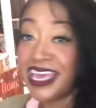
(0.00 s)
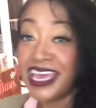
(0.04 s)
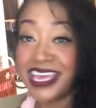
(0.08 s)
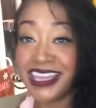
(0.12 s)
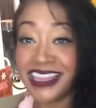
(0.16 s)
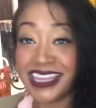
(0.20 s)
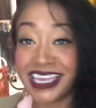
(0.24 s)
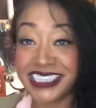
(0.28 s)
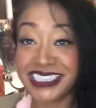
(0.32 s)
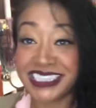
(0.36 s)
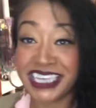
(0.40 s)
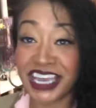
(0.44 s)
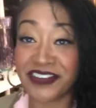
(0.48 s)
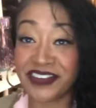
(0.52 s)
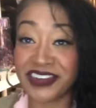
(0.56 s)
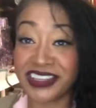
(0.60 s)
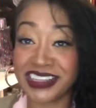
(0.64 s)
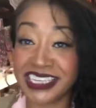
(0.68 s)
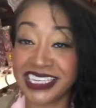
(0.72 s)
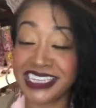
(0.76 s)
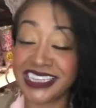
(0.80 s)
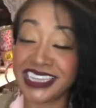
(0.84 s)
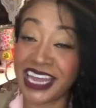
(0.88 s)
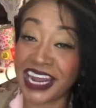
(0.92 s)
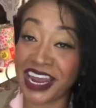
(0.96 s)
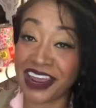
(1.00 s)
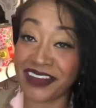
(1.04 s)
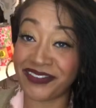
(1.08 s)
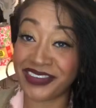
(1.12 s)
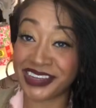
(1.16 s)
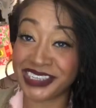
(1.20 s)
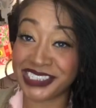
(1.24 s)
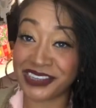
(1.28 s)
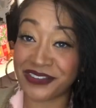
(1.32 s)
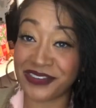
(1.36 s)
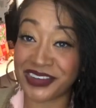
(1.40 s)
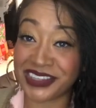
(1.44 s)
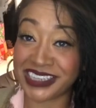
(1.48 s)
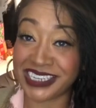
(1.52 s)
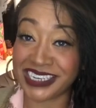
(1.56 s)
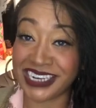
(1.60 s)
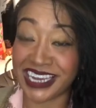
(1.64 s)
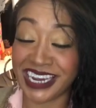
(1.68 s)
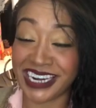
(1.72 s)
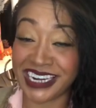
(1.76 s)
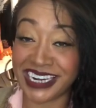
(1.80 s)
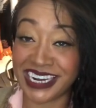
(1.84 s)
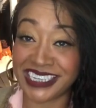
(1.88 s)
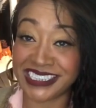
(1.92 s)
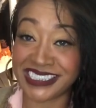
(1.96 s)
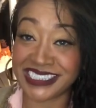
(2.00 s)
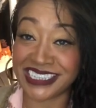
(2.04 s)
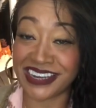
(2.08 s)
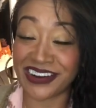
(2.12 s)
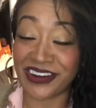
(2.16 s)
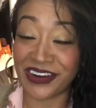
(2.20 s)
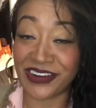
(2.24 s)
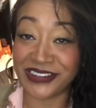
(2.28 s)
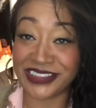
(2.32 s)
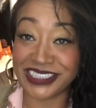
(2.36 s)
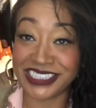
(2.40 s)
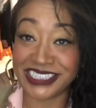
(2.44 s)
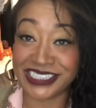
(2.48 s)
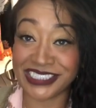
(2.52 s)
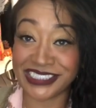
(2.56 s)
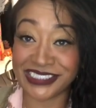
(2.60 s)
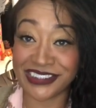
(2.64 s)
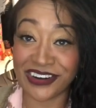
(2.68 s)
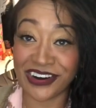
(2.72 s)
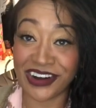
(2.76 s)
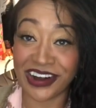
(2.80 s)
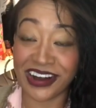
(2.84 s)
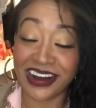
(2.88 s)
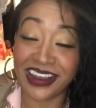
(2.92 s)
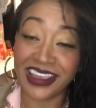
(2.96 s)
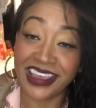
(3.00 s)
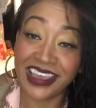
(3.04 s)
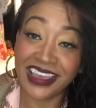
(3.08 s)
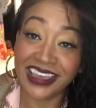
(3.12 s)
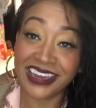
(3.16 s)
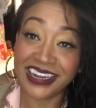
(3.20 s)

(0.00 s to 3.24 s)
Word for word: That's everything that I picked up at the ninety-nine cent only store.